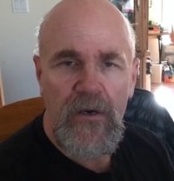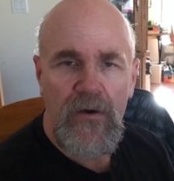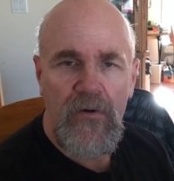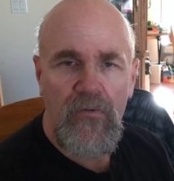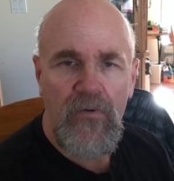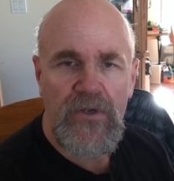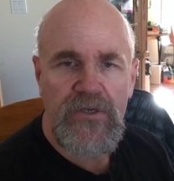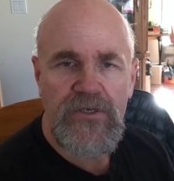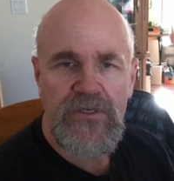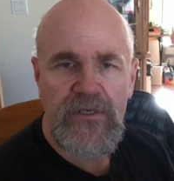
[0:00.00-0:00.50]

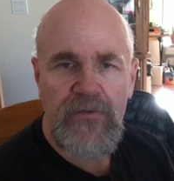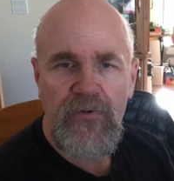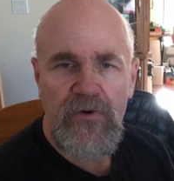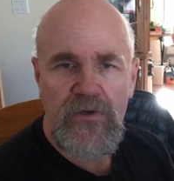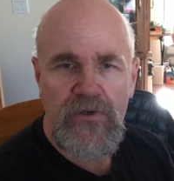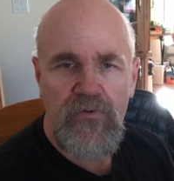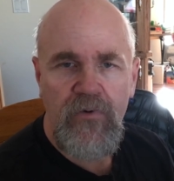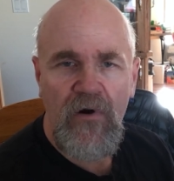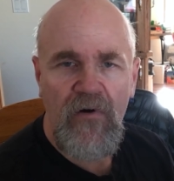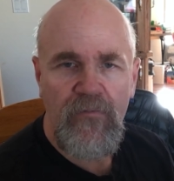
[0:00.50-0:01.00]
which is about
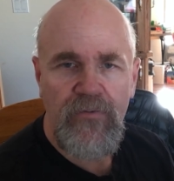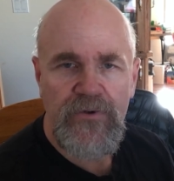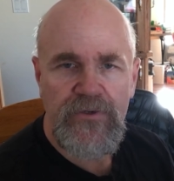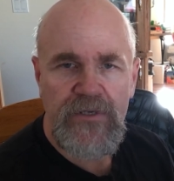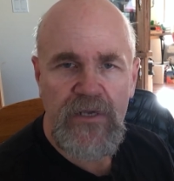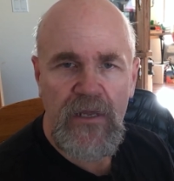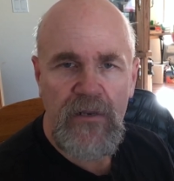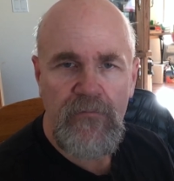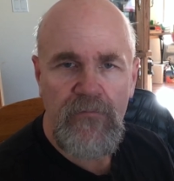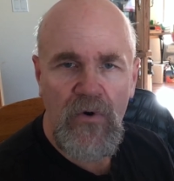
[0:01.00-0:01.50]

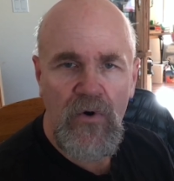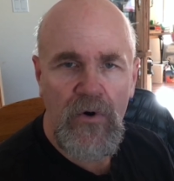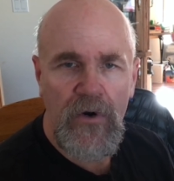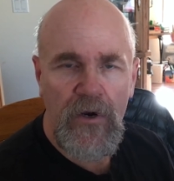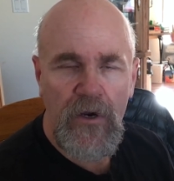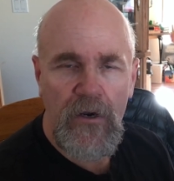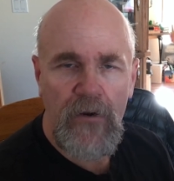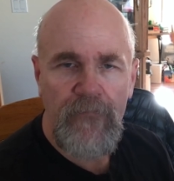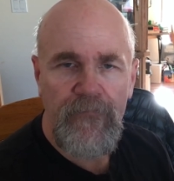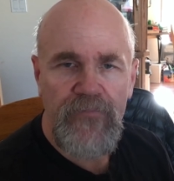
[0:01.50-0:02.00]
12%
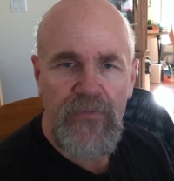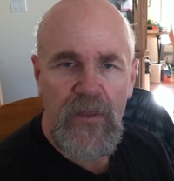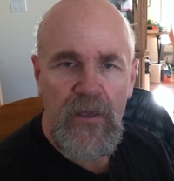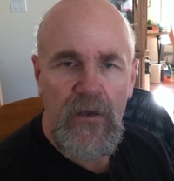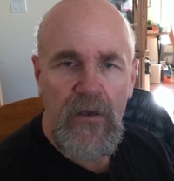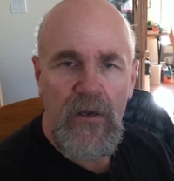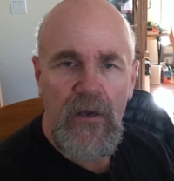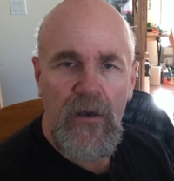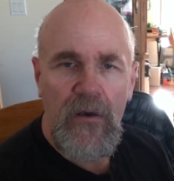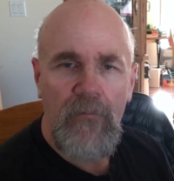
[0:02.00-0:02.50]
more.
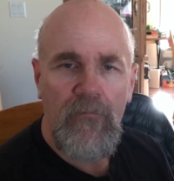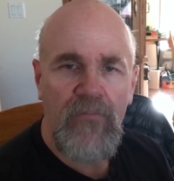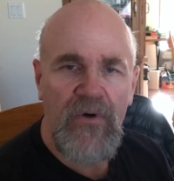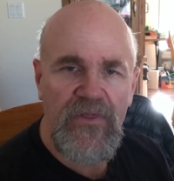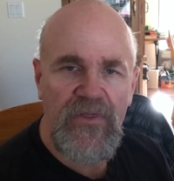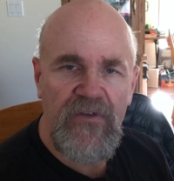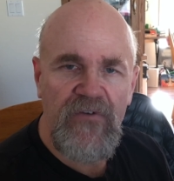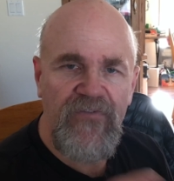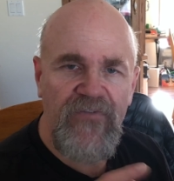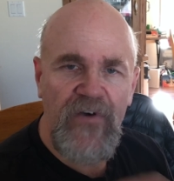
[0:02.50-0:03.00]

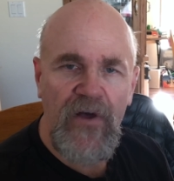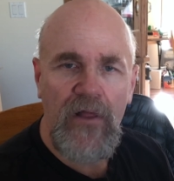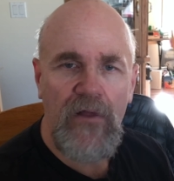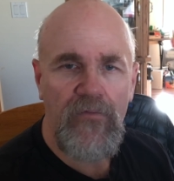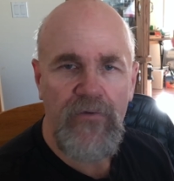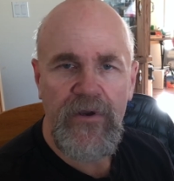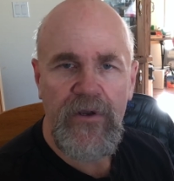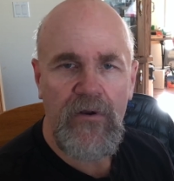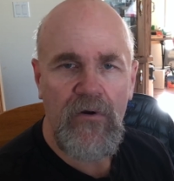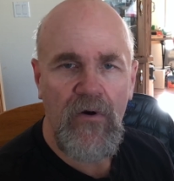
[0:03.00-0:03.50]
But the felt
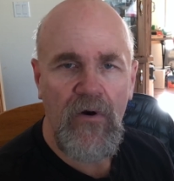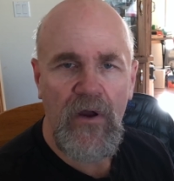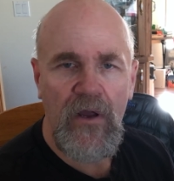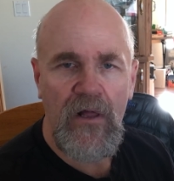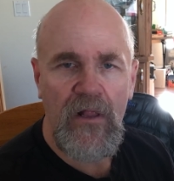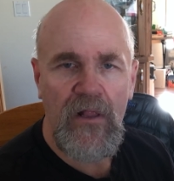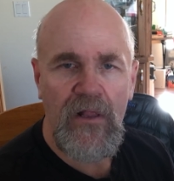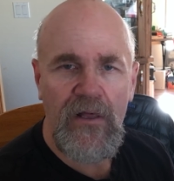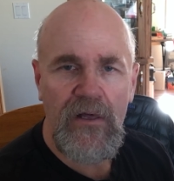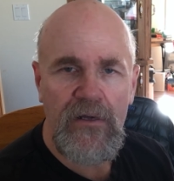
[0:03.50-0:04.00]

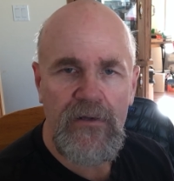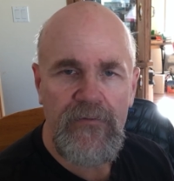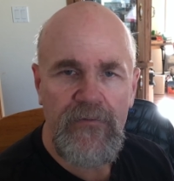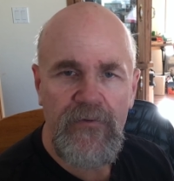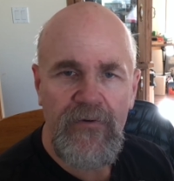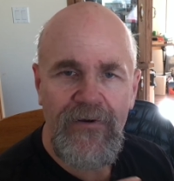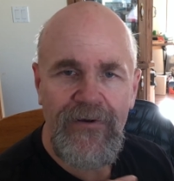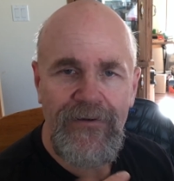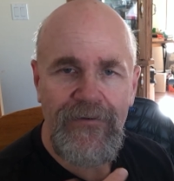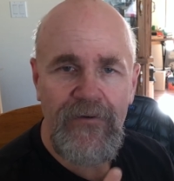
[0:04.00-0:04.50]
recoil
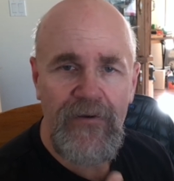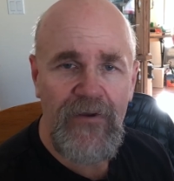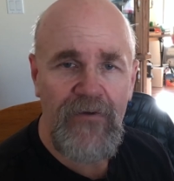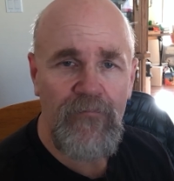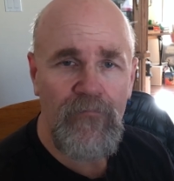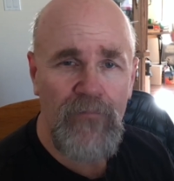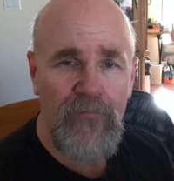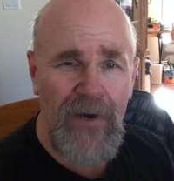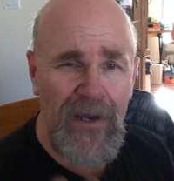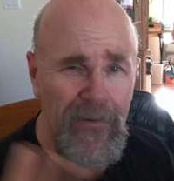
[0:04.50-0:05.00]

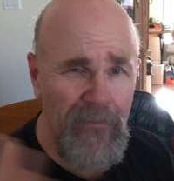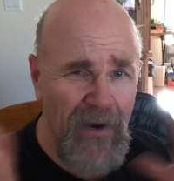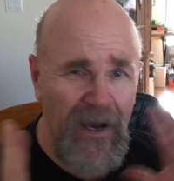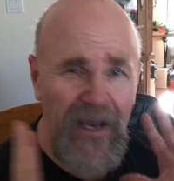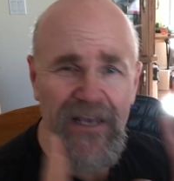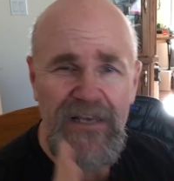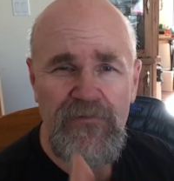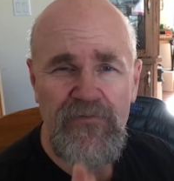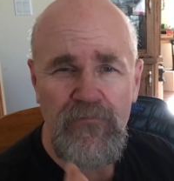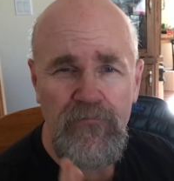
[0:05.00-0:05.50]
by
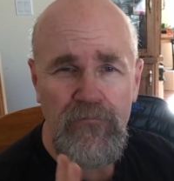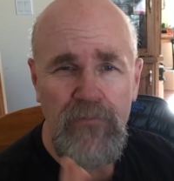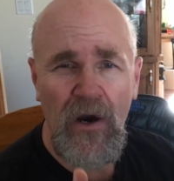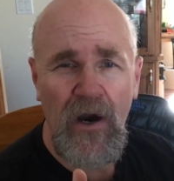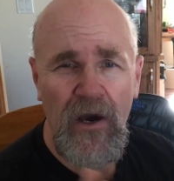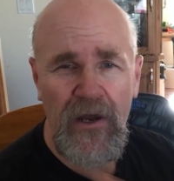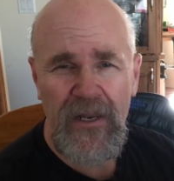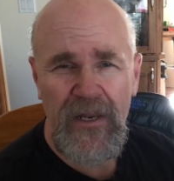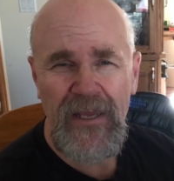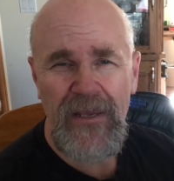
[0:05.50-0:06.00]
my
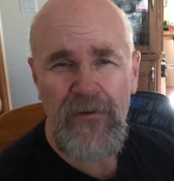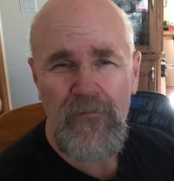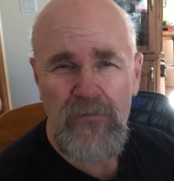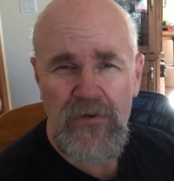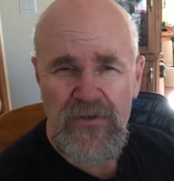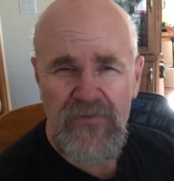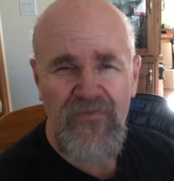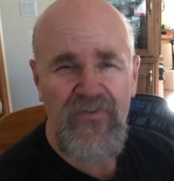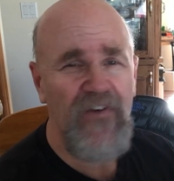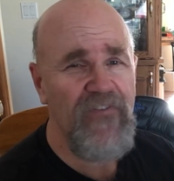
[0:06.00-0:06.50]
body
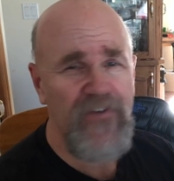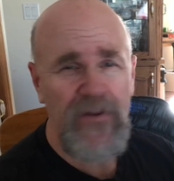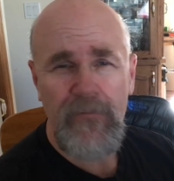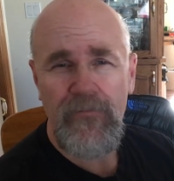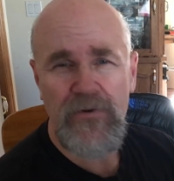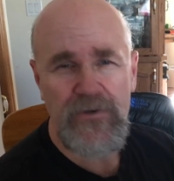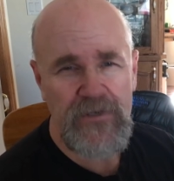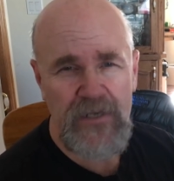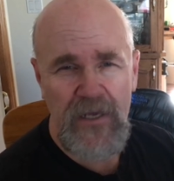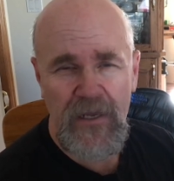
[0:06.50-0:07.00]
was
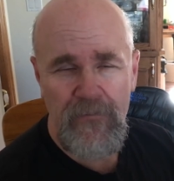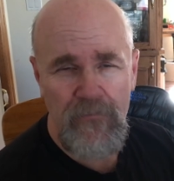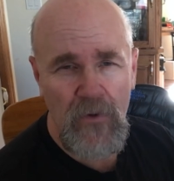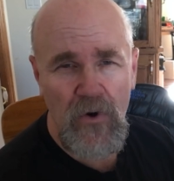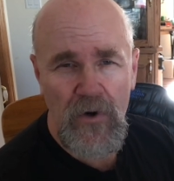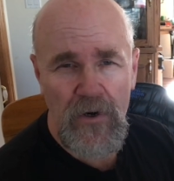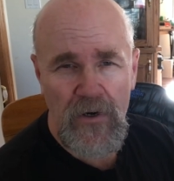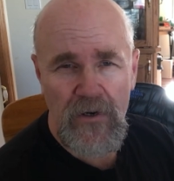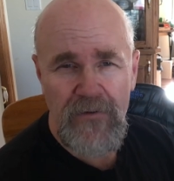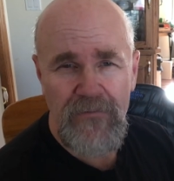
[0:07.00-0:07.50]
50%
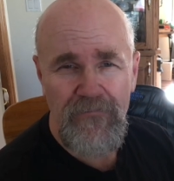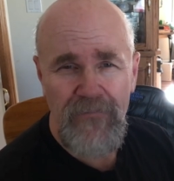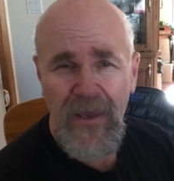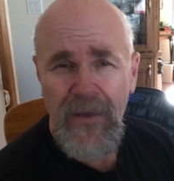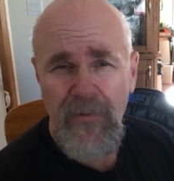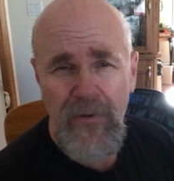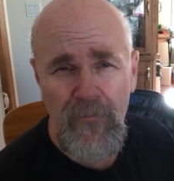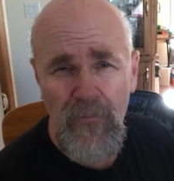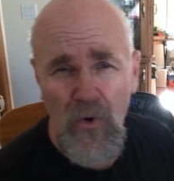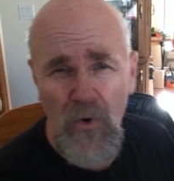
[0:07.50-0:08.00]
more,
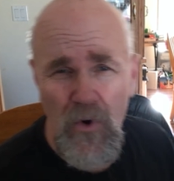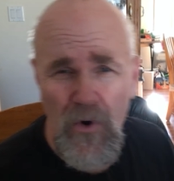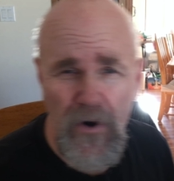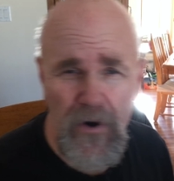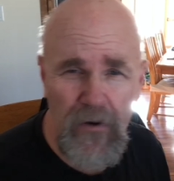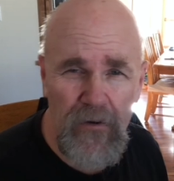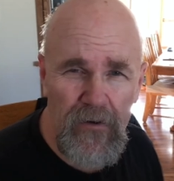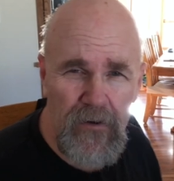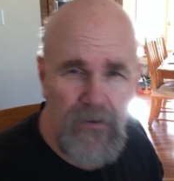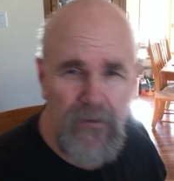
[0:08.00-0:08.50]
maybe more.
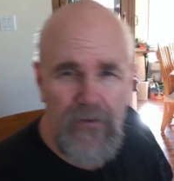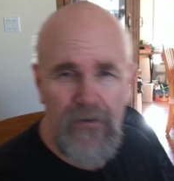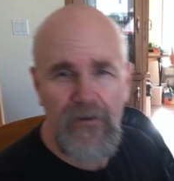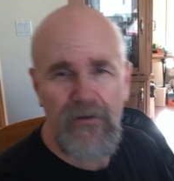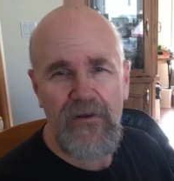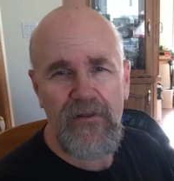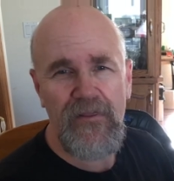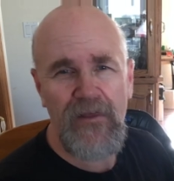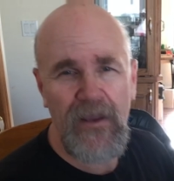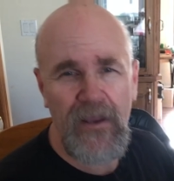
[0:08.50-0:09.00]

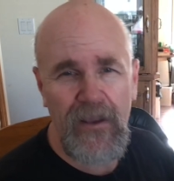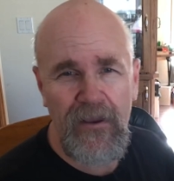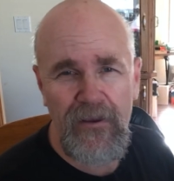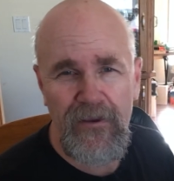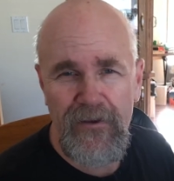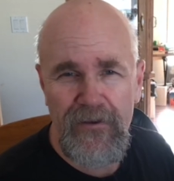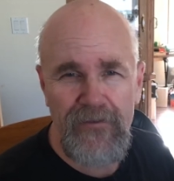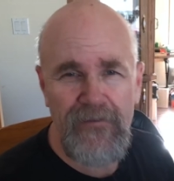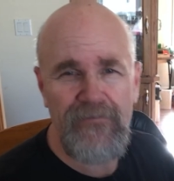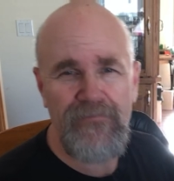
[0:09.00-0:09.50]
Like
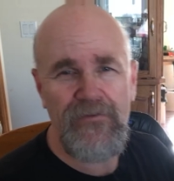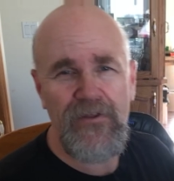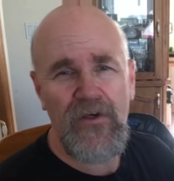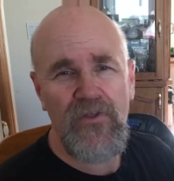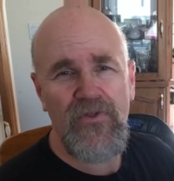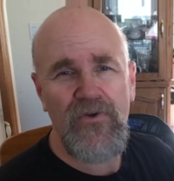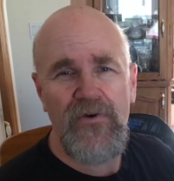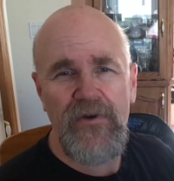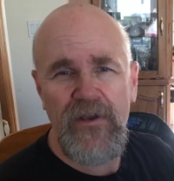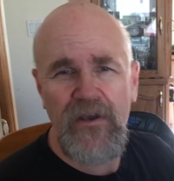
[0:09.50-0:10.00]
the
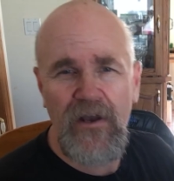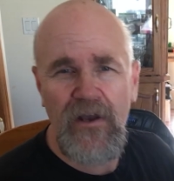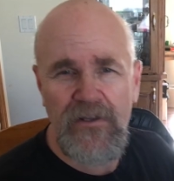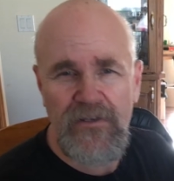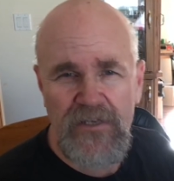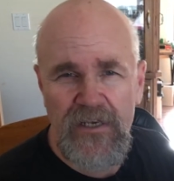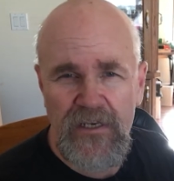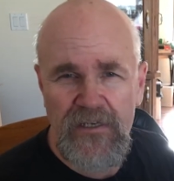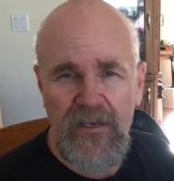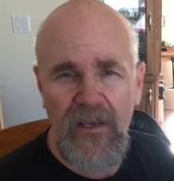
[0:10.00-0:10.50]
30 on
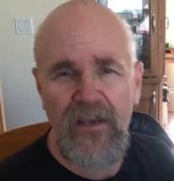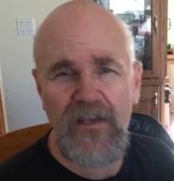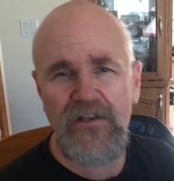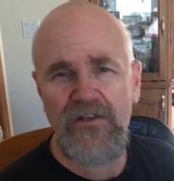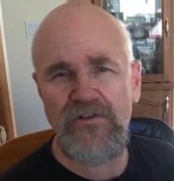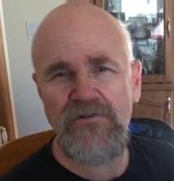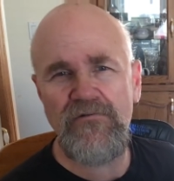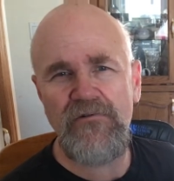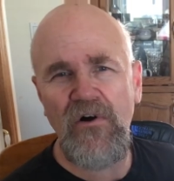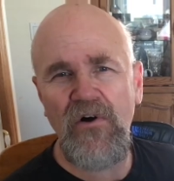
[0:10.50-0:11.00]
6, I could
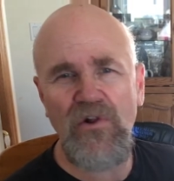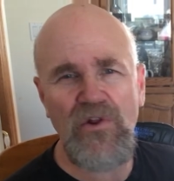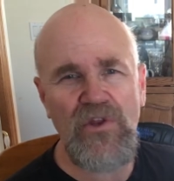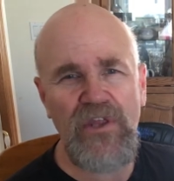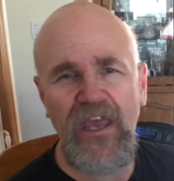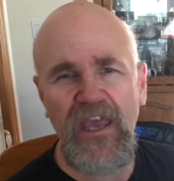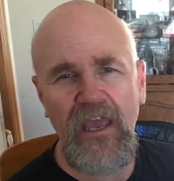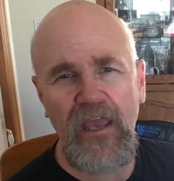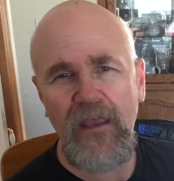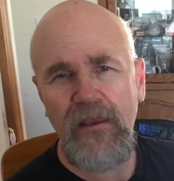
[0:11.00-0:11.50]
shoot all
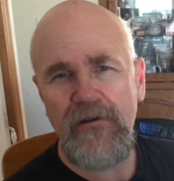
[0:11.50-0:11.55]
day.